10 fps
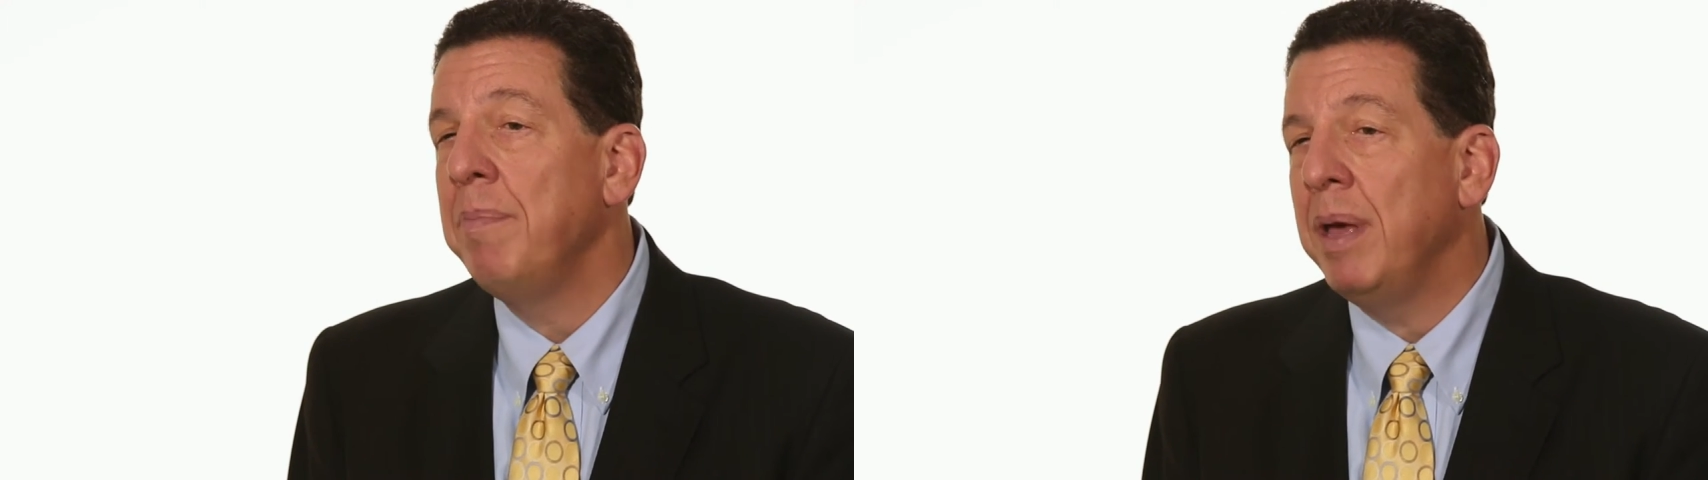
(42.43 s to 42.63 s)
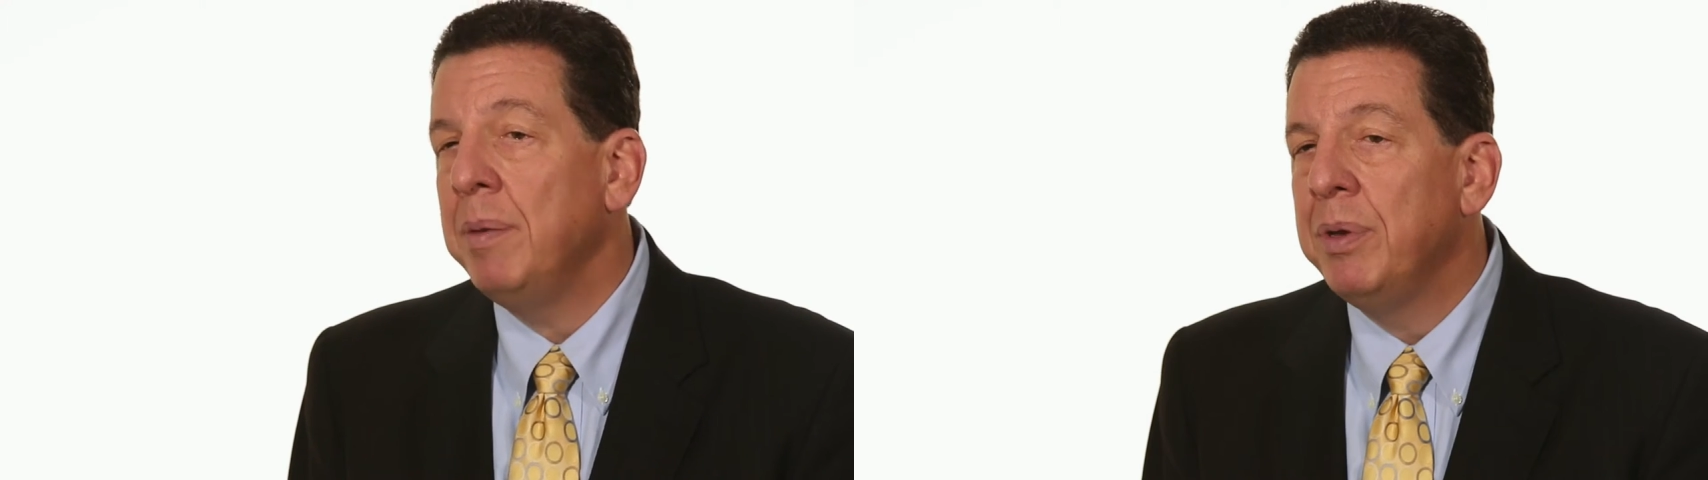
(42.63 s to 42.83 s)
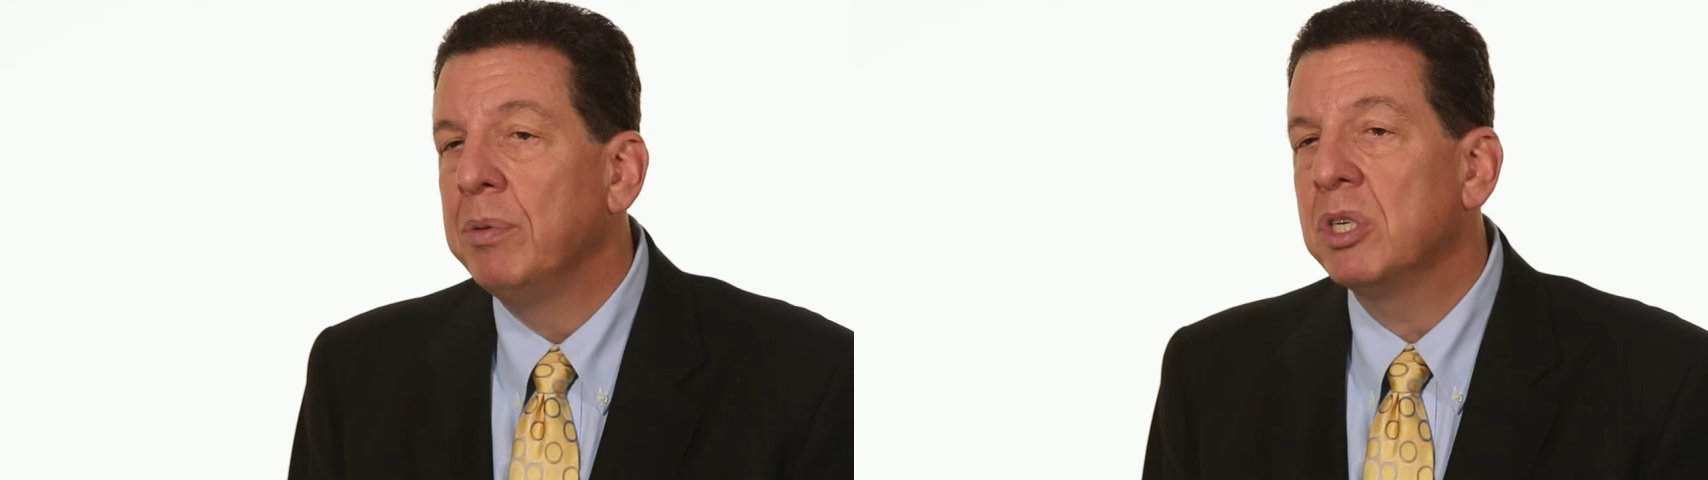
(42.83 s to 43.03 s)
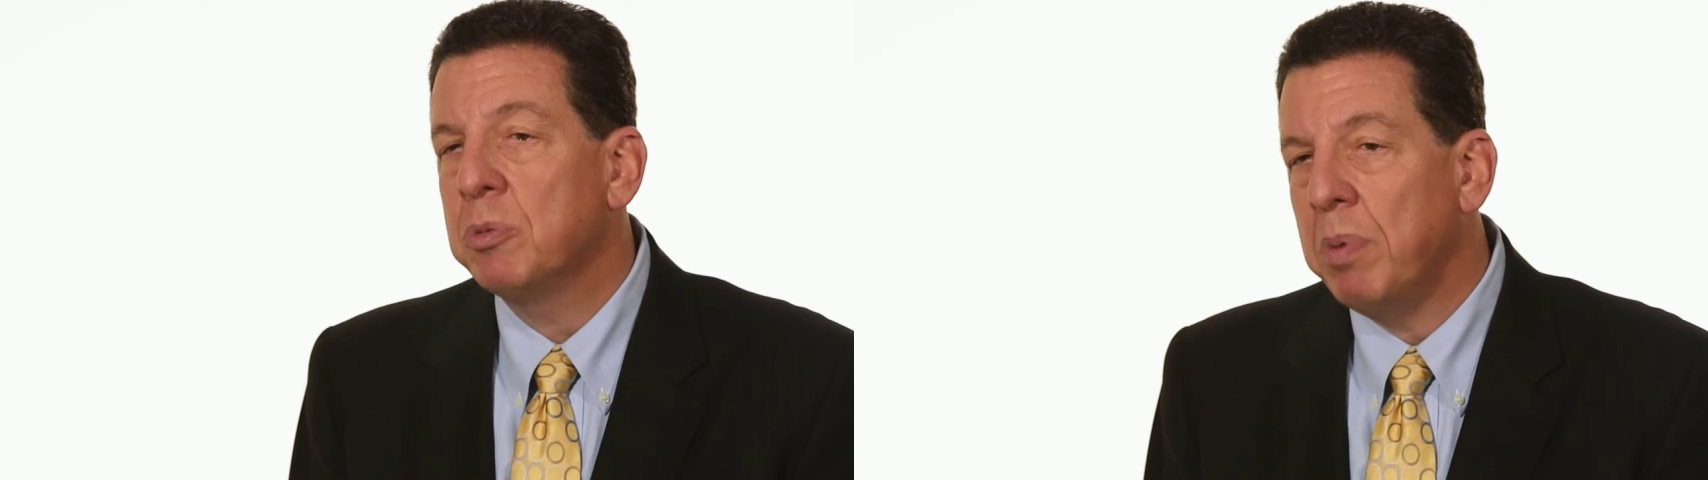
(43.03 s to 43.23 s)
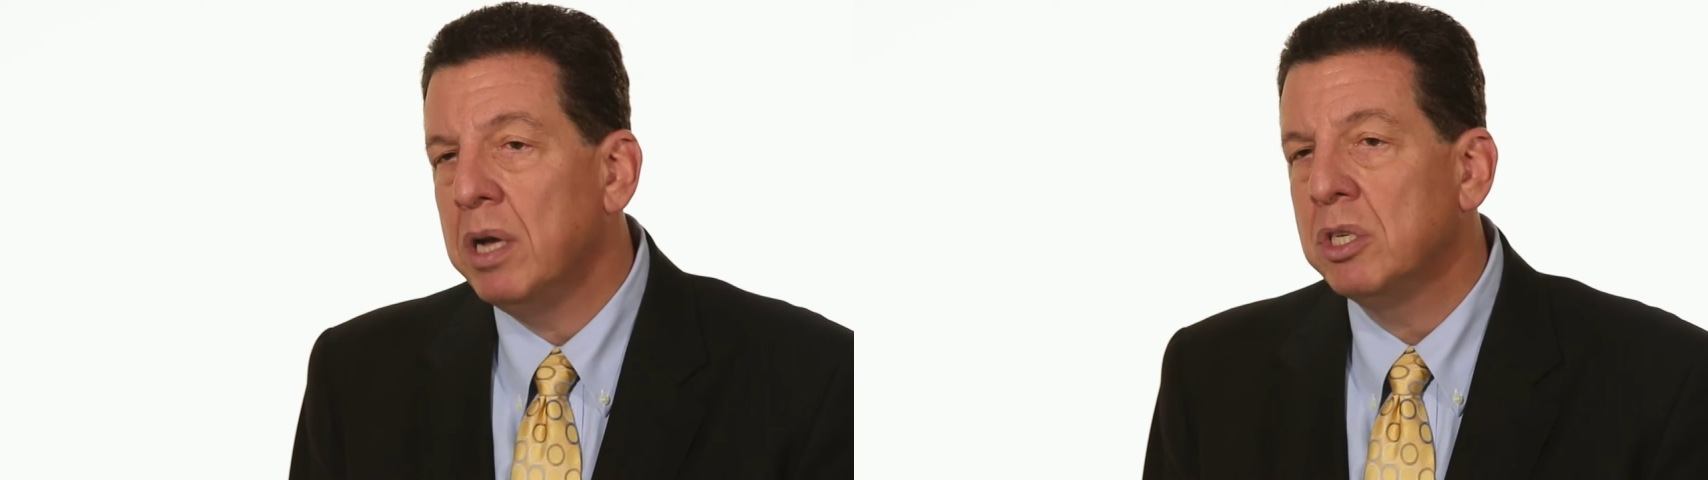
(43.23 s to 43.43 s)
may be
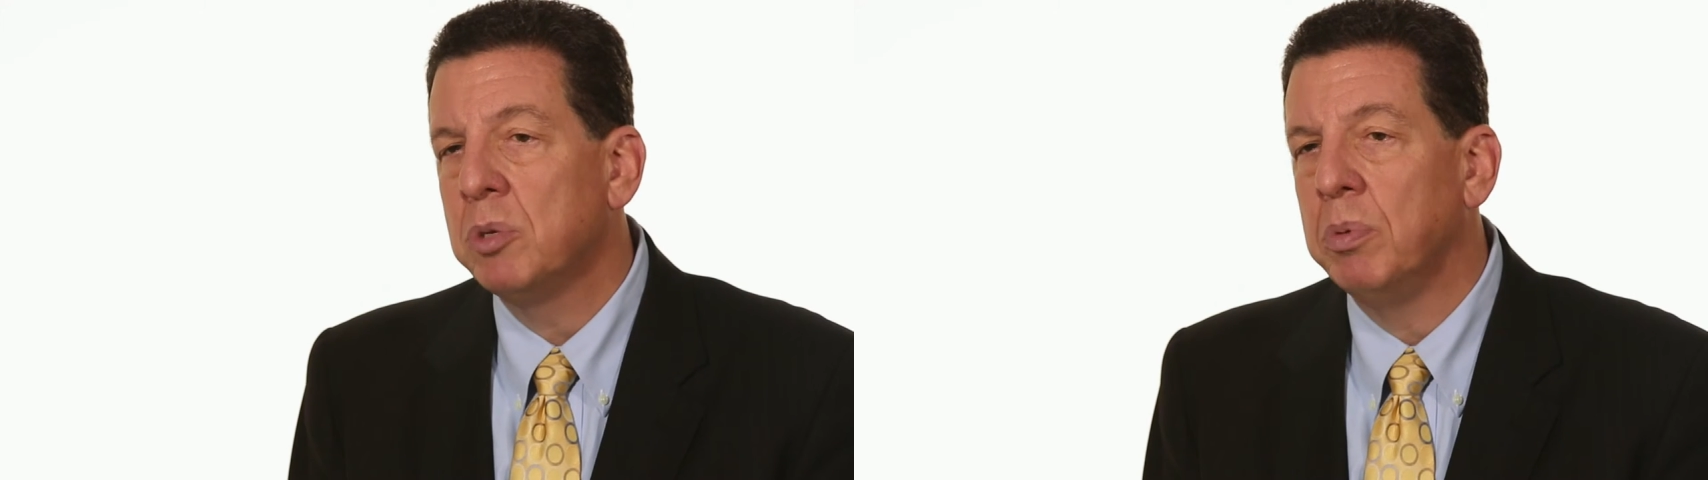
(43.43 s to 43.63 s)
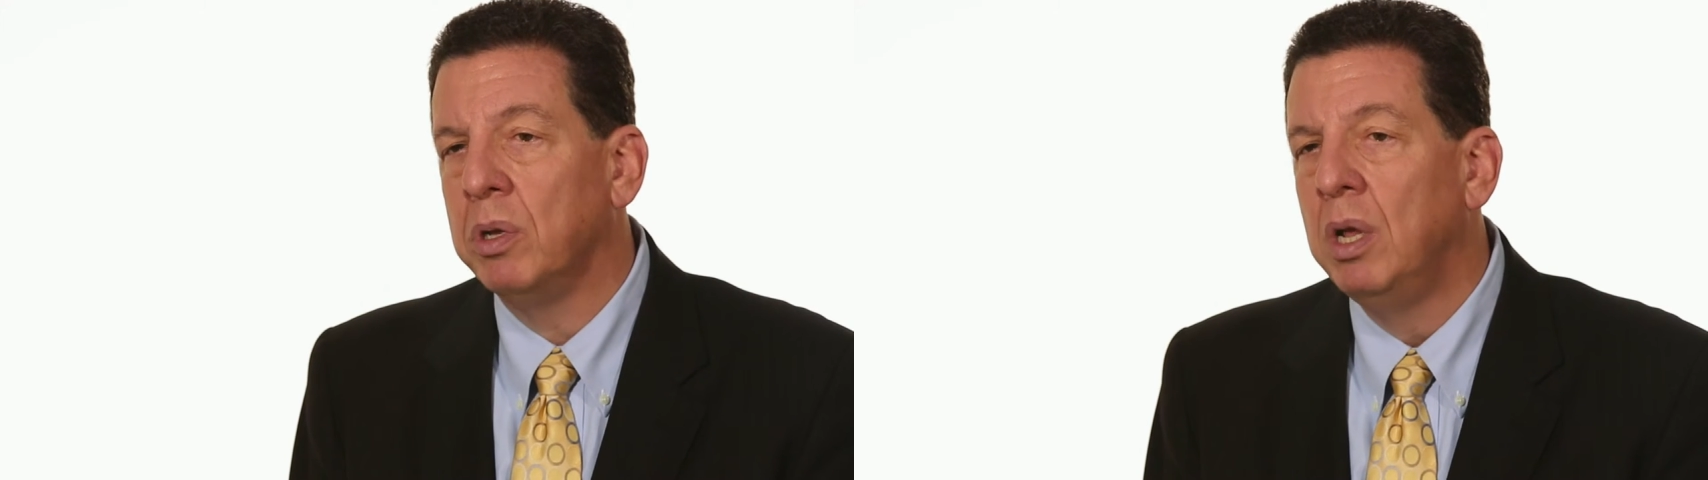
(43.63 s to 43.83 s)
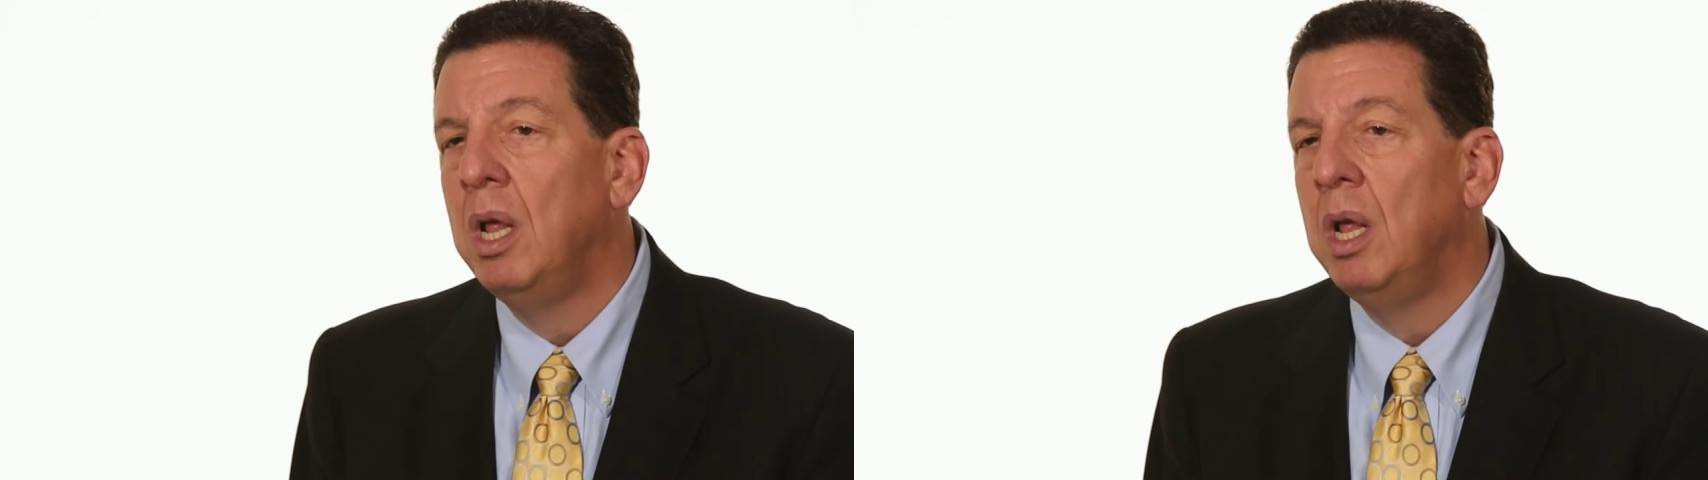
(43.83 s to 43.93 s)
responsible